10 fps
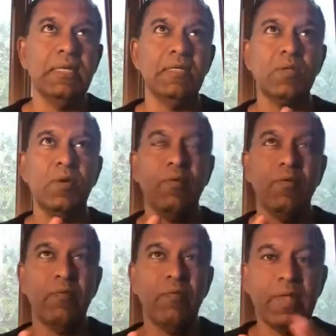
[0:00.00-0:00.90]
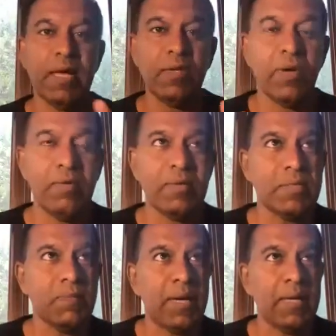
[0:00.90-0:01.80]
So for that, you have a
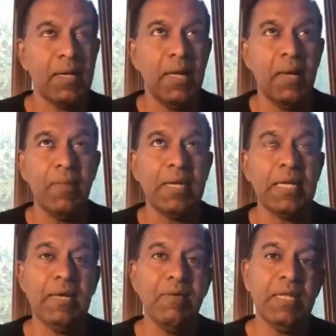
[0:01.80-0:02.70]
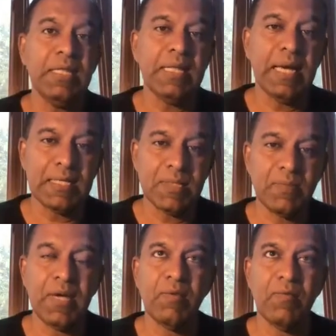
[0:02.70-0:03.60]
spike. But even in that
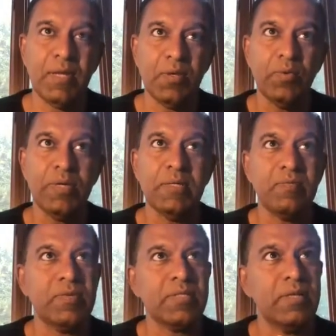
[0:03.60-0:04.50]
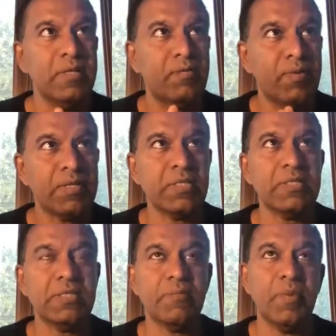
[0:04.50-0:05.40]
spike, when you're doing an
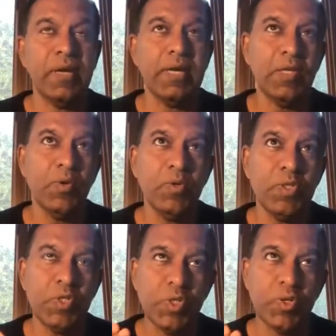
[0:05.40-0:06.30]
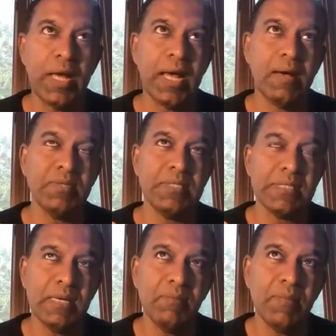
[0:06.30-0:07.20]
infrastructure upgrade, you should have some